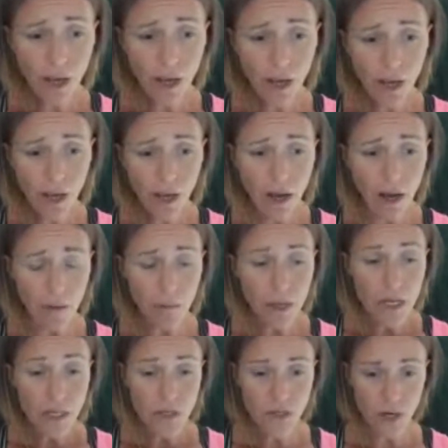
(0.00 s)
So I
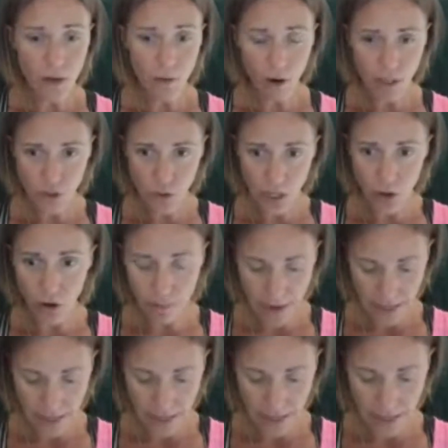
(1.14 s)
talk a lot about
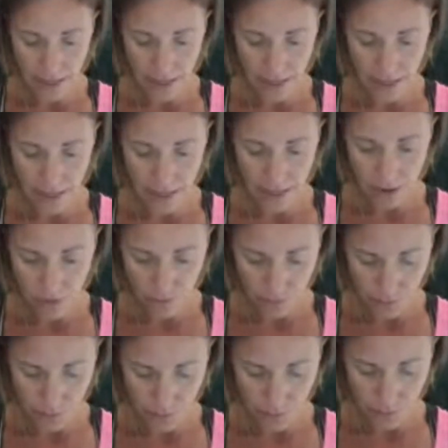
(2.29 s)

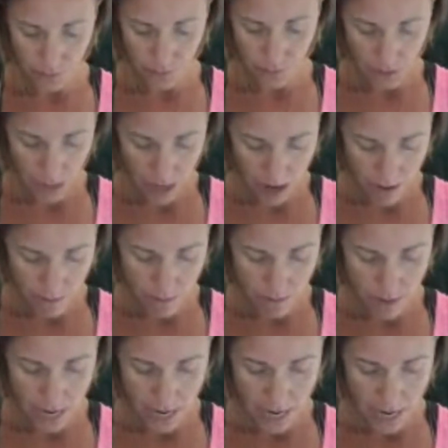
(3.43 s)
the internal
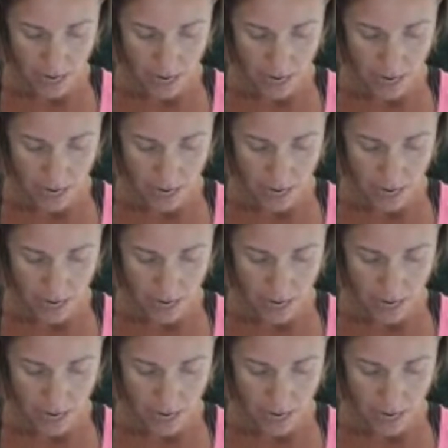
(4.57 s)
system and how to get this
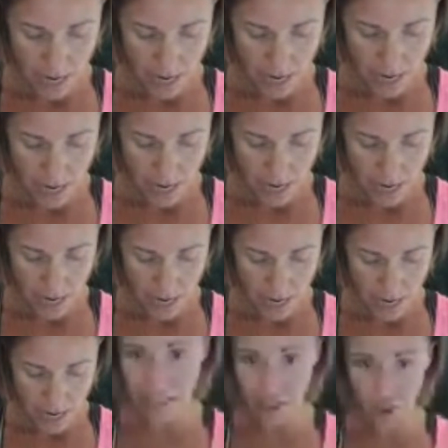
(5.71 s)
chakra really, really
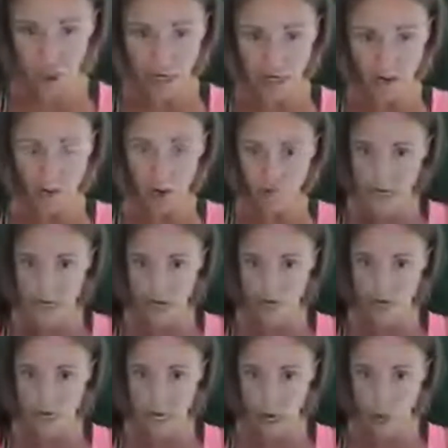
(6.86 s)
open. If this
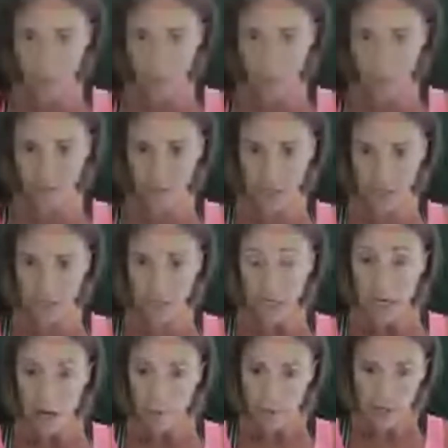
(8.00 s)
middle
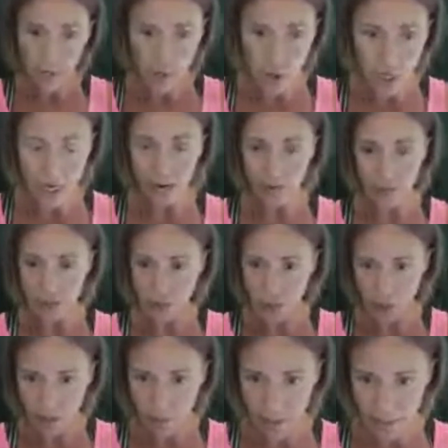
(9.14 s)
jowl, this solar
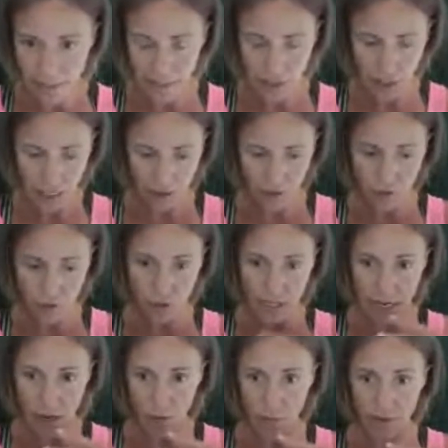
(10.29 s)
plexus chakra is really
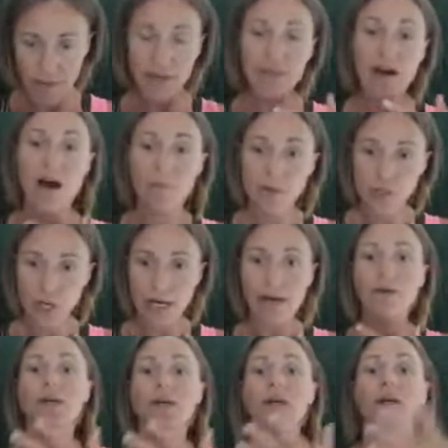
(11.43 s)
open, then the upper jowl
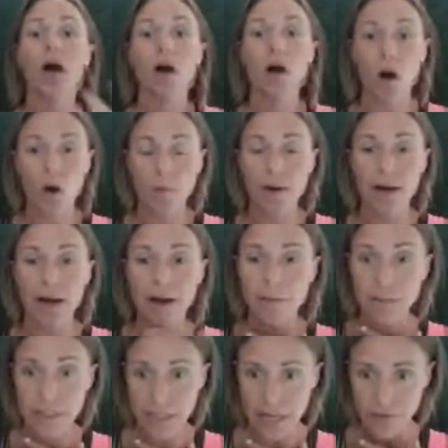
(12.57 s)
can
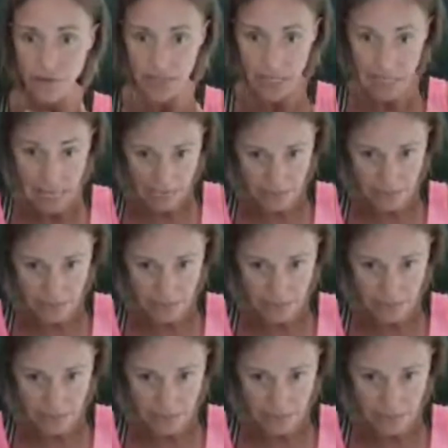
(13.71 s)
open up safely,
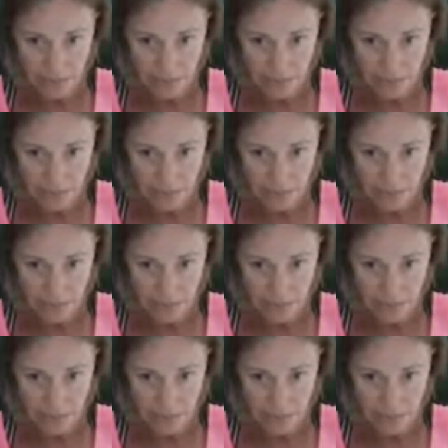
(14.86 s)
and the